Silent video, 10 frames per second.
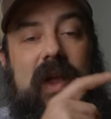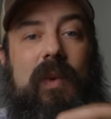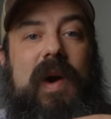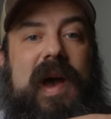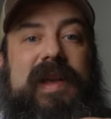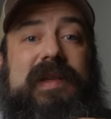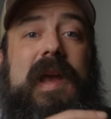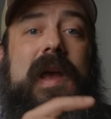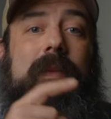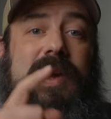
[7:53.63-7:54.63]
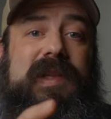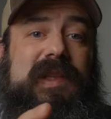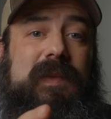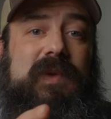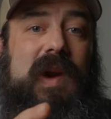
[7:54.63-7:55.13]
Otherwise, please
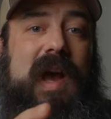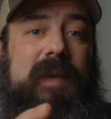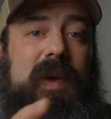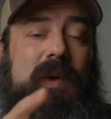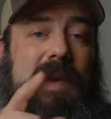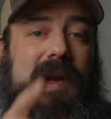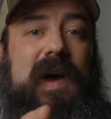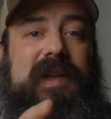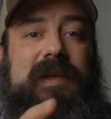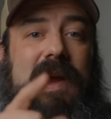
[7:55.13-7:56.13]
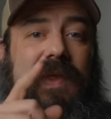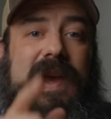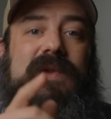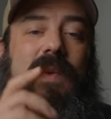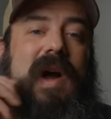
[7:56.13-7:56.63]
hit subscribe. It would mean a lot to me.
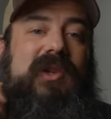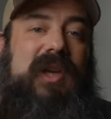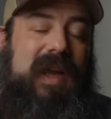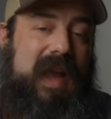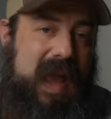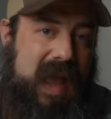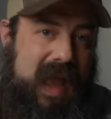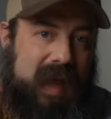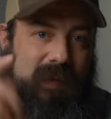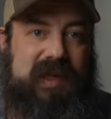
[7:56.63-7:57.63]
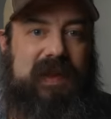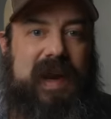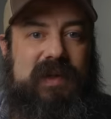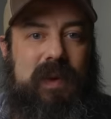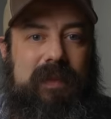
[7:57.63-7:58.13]
Thanks for watching, and we'll see you in the
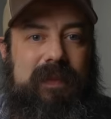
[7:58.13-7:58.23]
next one.